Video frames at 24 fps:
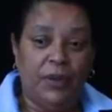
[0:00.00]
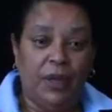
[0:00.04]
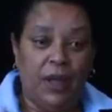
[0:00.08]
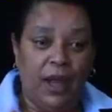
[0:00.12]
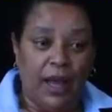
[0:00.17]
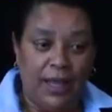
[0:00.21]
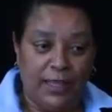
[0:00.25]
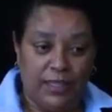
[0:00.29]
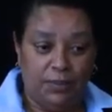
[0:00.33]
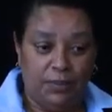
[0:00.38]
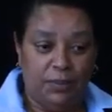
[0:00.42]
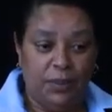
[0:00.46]

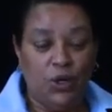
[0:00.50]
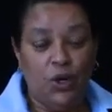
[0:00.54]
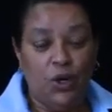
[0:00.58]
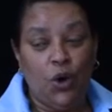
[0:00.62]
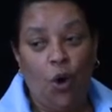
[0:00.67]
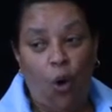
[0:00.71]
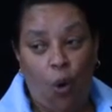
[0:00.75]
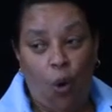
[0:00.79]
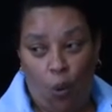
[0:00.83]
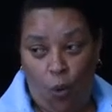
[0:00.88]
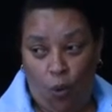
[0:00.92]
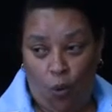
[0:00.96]
husband
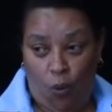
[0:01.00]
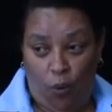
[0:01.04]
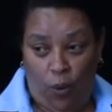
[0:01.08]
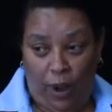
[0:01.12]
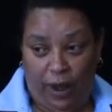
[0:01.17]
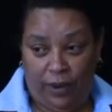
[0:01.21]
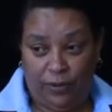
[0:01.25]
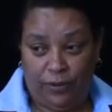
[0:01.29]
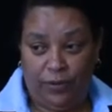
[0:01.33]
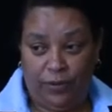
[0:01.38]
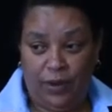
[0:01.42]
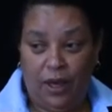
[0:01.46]
or
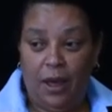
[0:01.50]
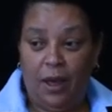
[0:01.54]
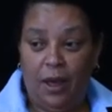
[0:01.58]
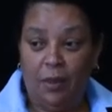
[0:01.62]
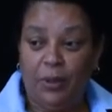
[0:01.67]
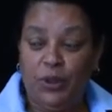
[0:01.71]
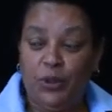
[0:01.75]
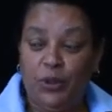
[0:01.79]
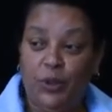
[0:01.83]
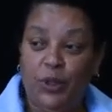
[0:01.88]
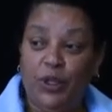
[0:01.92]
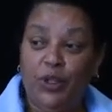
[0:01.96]
wife.
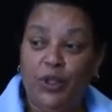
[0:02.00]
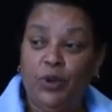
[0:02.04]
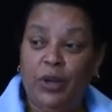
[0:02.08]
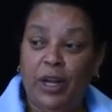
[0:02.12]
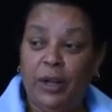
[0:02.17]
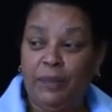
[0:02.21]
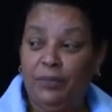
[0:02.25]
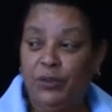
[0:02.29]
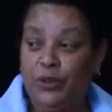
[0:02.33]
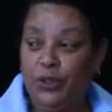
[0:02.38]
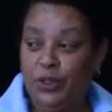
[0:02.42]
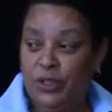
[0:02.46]
But when you
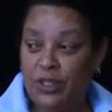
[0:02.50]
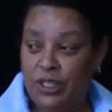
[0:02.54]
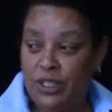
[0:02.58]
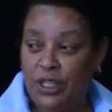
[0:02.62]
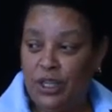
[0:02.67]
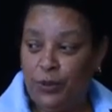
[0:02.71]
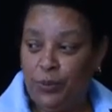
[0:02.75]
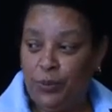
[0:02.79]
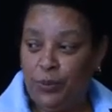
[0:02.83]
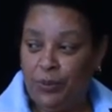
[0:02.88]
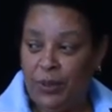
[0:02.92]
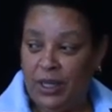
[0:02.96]
come to
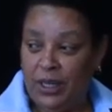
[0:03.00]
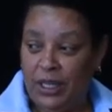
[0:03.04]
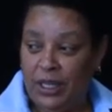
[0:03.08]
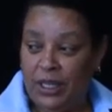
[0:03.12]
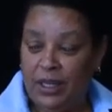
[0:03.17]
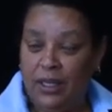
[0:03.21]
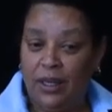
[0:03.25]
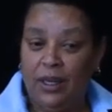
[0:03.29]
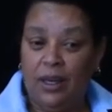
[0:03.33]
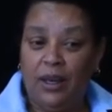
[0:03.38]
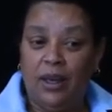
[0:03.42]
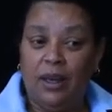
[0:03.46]
COP,
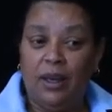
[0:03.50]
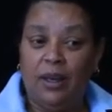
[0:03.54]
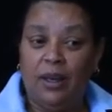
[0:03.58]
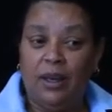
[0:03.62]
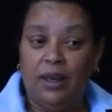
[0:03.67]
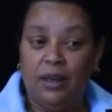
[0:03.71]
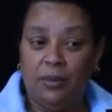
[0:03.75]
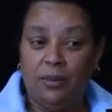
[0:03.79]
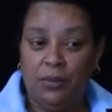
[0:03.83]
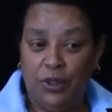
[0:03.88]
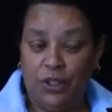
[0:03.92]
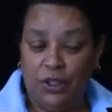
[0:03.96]

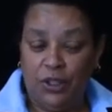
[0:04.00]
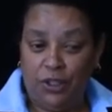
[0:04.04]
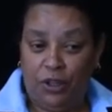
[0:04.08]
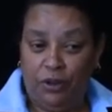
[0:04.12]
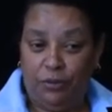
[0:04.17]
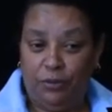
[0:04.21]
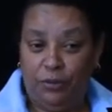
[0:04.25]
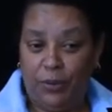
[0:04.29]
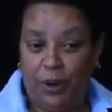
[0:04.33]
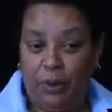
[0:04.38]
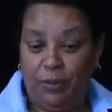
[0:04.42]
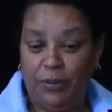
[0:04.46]
community
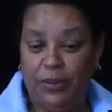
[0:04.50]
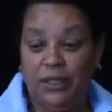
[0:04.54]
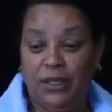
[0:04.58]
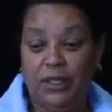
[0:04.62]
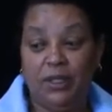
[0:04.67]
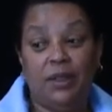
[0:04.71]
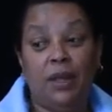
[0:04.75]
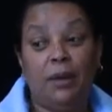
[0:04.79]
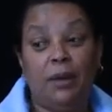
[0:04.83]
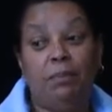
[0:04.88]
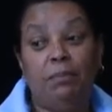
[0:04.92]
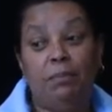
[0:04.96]
of property,
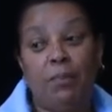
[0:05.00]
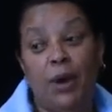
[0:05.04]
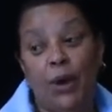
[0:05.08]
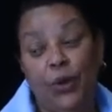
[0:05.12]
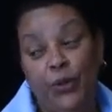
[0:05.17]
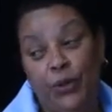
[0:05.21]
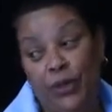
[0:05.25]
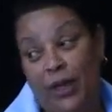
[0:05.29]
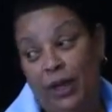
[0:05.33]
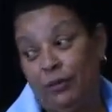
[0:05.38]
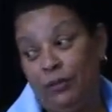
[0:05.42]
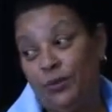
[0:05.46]
they
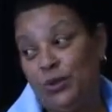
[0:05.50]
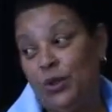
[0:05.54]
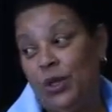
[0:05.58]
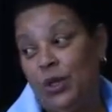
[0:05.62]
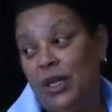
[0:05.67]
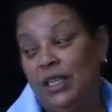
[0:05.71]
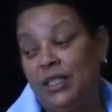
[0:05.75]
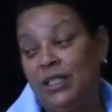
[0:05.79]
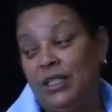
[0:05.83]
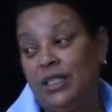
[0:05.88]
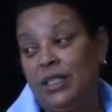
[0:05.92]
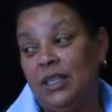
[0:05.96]
both have to
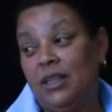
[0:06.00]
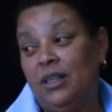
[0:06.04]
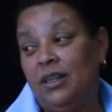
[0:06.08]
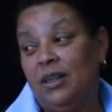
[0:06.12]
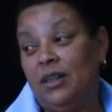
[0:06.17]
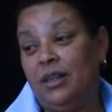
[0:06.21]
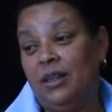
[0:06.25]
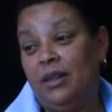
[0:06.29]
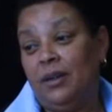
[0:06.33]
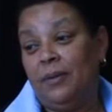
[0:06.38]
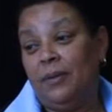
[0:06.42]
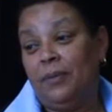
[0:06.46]
enter,
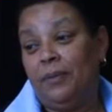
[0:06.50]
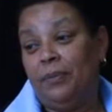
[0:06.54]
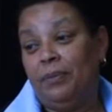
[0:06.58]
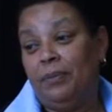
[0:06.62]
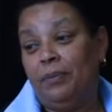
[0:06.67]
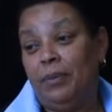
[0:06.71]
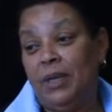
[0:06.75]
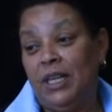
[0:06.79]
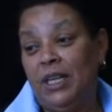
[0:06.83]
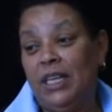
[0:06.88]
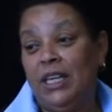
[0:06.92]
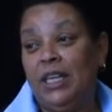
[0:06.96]

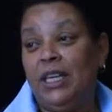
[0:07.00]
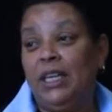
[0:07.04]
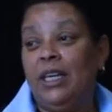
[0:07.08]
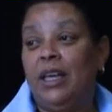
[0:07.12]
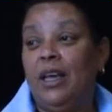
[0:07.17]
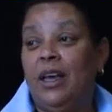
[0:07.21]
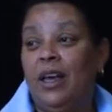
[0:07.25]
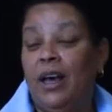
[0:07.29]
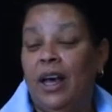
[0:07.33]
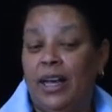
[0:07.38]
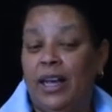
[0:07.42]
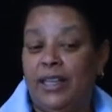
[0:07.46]
meaning
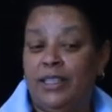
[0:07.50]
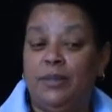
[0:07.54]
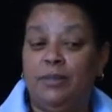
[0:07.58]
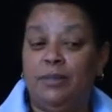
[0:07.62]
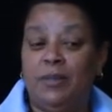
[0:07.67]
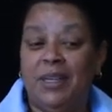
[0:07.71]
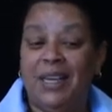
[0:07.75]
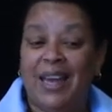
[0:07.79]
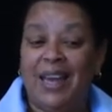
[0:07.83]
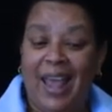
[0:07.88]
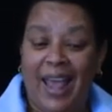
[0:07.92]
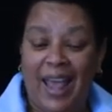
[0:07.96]

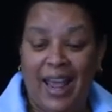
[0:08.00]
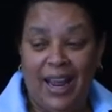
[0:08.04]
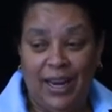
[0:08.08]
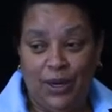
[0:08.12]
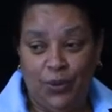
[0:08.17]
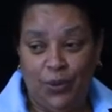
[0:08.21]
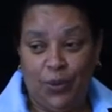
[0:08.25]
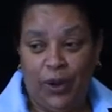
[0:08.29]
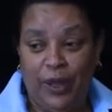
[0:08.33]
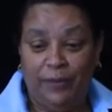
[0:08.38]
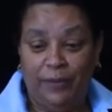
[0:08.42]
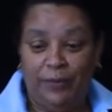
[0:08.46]
husband
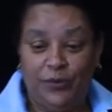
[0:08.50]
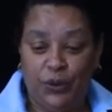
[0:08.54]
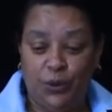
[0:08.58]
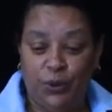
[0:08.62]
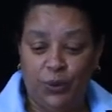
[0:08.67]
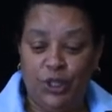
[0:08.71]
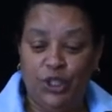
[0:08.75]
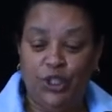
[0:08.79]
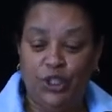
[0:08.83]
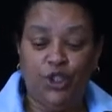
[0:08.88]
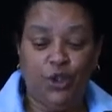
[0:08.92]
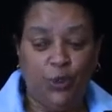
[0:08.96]
and wife
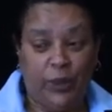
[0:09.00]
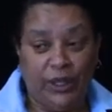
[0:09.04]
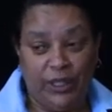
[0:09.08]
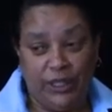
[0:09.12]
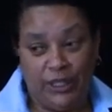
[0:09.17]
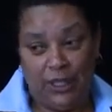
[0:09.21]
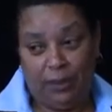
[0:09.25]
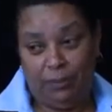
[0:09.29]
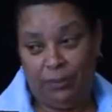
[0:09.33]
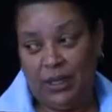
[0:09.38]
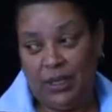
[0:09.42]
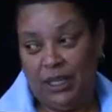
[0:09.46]
do a
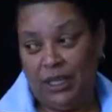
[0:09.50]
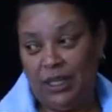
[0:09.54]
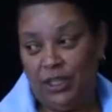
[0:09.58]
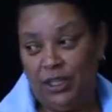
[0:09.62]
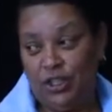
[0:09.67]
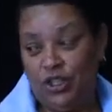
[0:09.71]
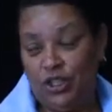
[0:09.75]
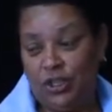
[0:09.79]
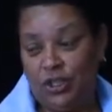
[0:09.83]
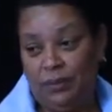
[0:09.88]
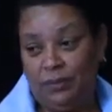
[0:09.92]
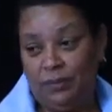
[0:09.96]
joint
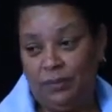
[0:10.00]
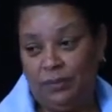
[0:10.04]
application.